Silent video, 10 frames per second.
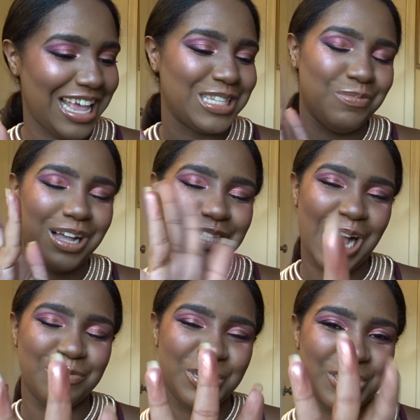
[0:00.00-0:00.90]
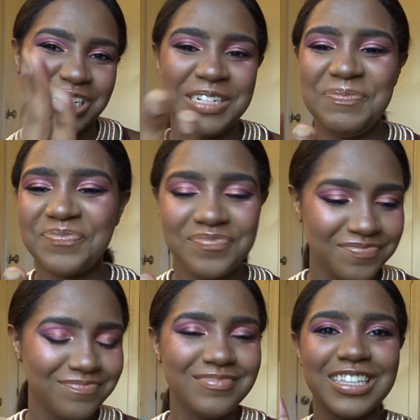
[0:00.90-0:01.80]
as Moscow Mule.
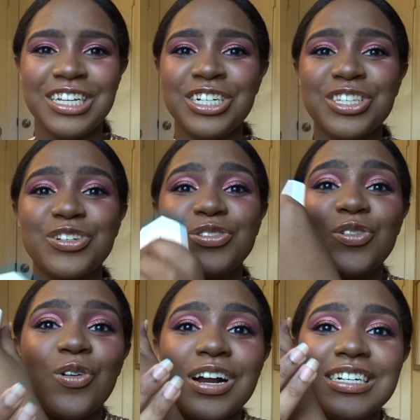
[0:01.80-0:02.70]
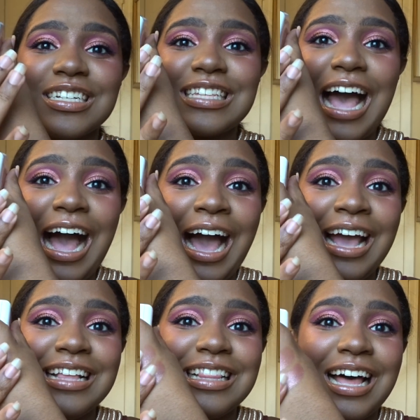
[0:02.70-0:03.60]
They're just gorgeous
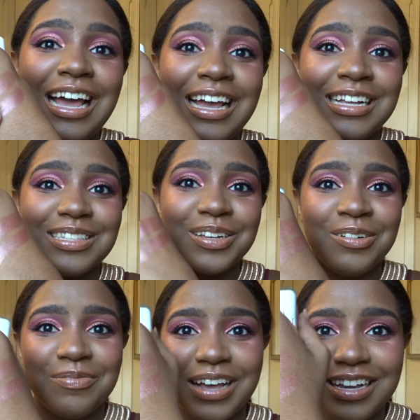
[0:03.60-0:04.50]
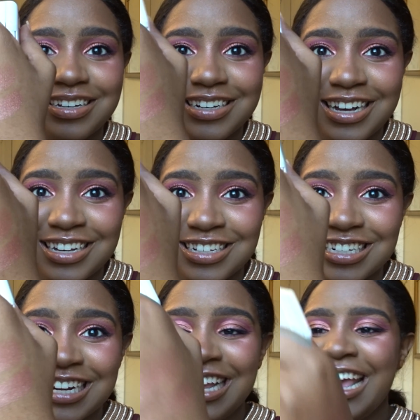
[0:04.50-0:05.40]
highlights. Oh my
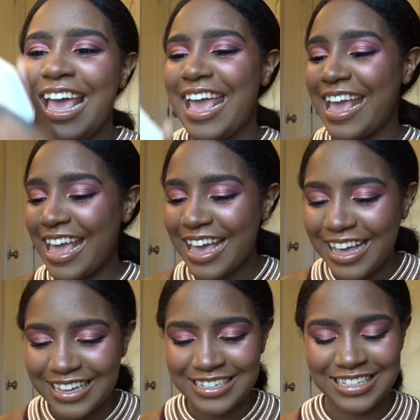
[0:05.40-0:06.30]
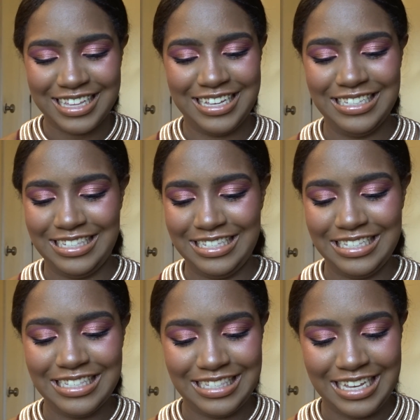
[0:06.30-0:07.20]
gosh. And the
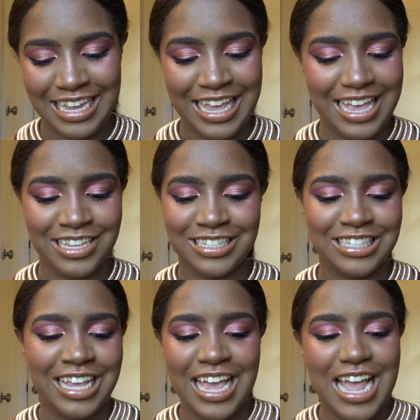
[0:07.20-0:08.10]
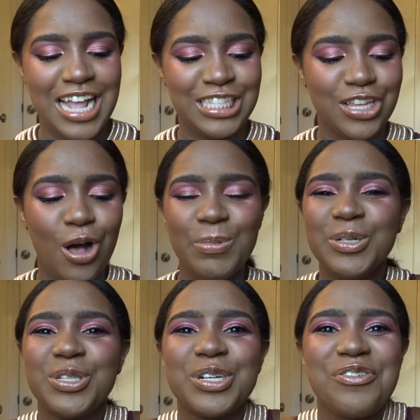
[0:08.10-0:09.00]
consistency it's
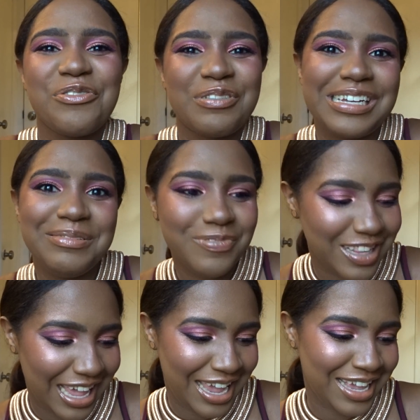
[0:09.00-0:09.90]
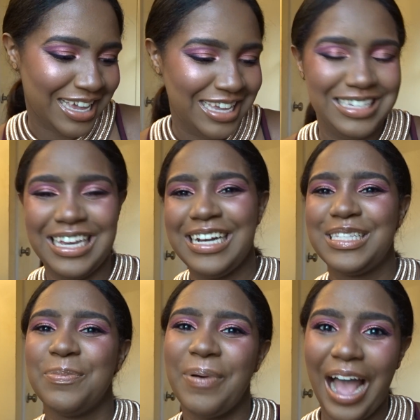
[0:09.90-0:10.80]
almost cream-like, yet
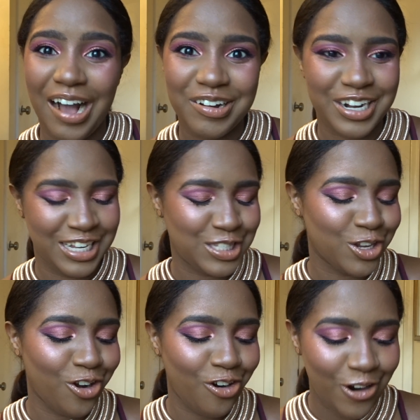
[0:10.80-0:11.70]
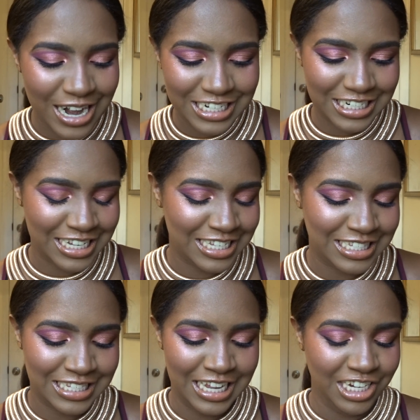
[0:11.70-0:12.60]
it's a powder. It's
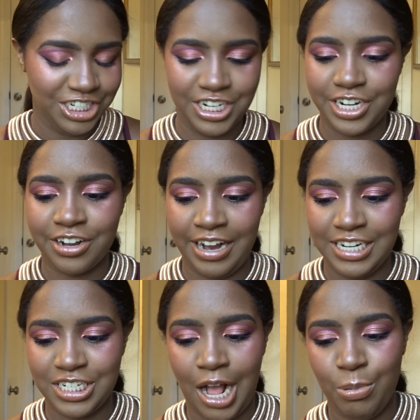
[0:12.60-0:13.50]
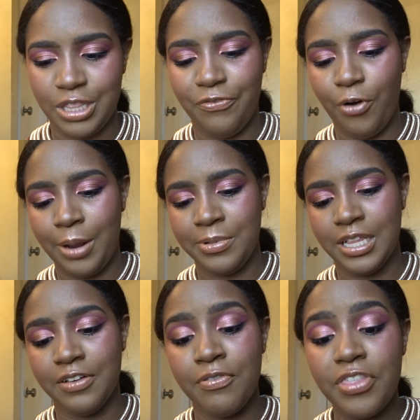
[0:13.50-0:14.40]
gorgeous. She did a great job with the
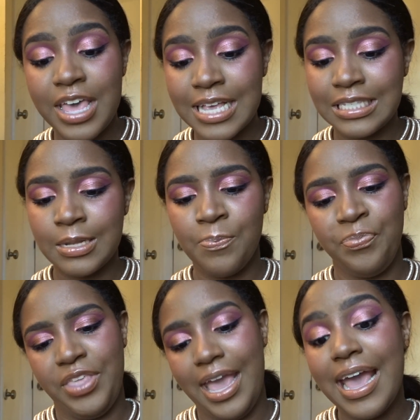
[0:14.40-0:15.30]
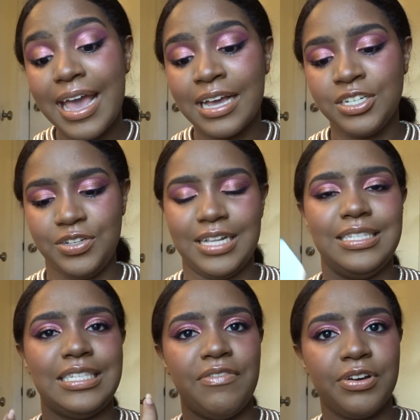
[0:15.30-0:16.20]
formula of this. And you
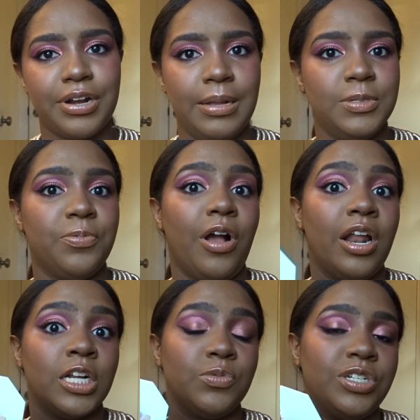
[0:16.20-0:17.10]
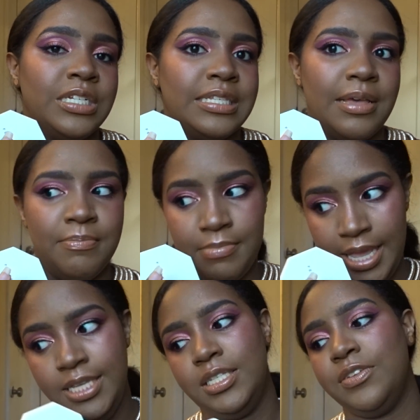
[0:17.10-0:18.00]
get 7 grams of product, which is
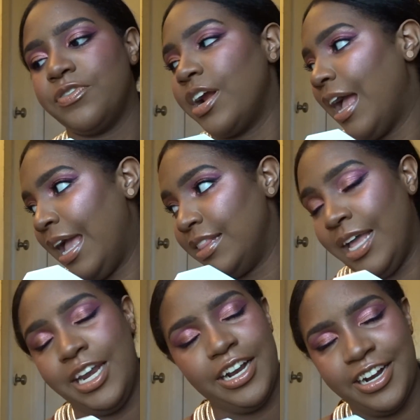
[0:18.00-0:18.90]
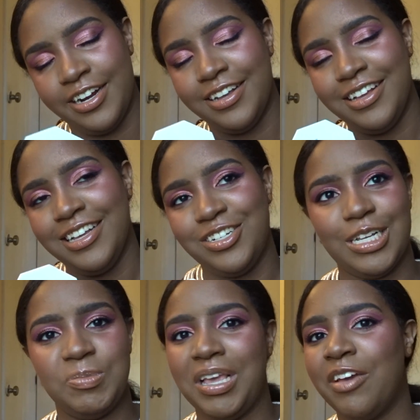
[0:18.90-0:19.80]
amazing for a highlighter.
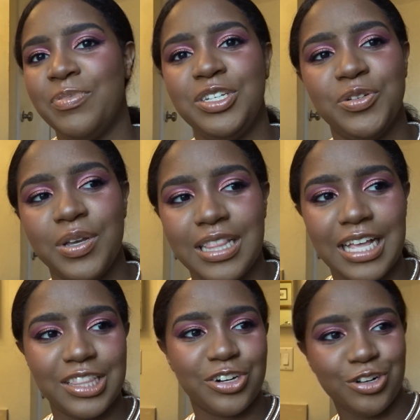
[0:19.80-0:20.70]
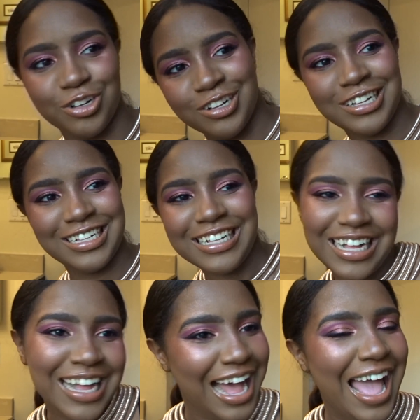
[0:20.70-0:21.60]
Trust me, I've been doing like I
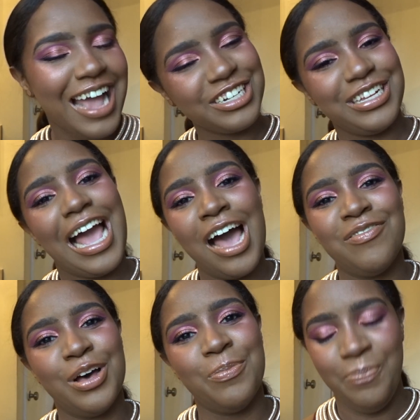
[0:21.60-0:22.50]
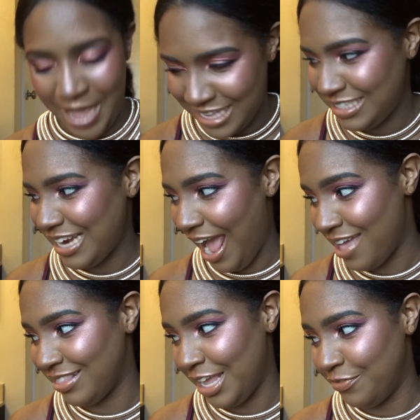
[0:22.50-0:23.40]
actually have a best
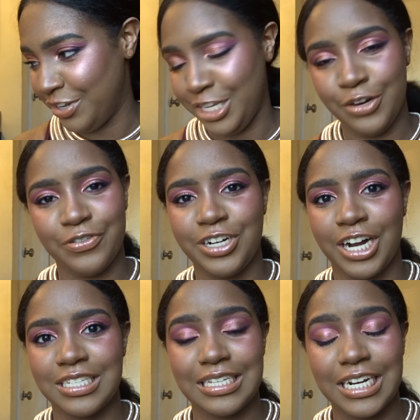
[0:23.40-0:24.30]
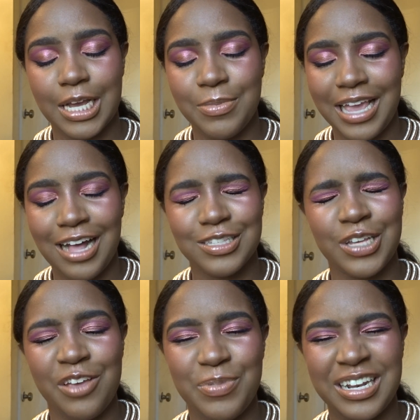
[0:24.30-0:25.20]
highlight video for dark skin coming out,
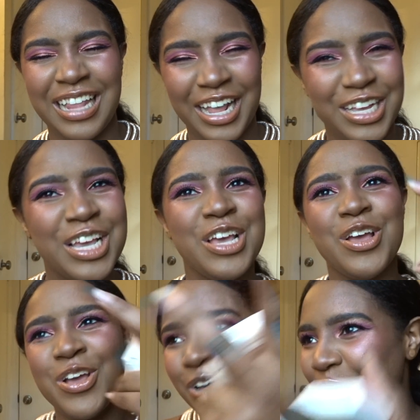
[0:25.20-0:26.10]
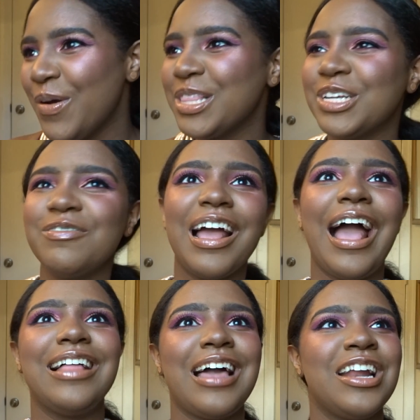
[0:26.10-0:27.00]
so I've been like going through my
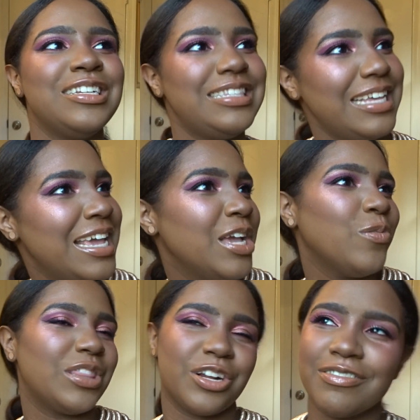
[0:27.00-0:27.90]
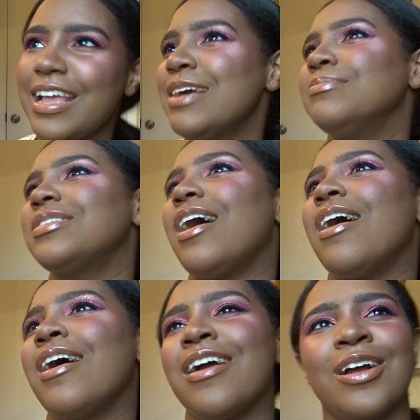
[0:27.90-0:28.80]
highlighters, seeing what the grams
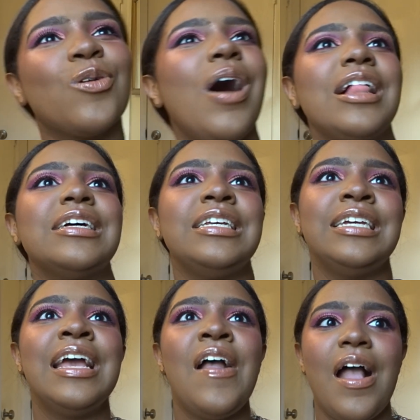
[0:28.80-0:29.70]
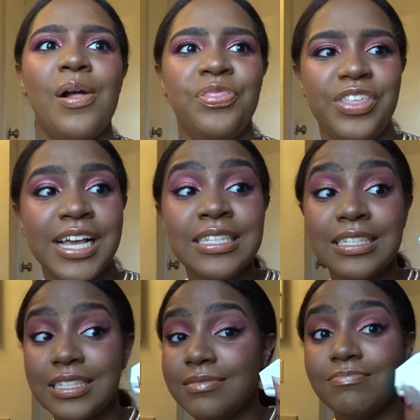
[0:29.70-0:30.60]
are, quality, and
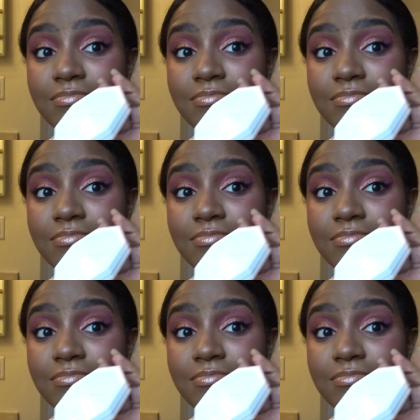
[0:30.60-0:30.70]
this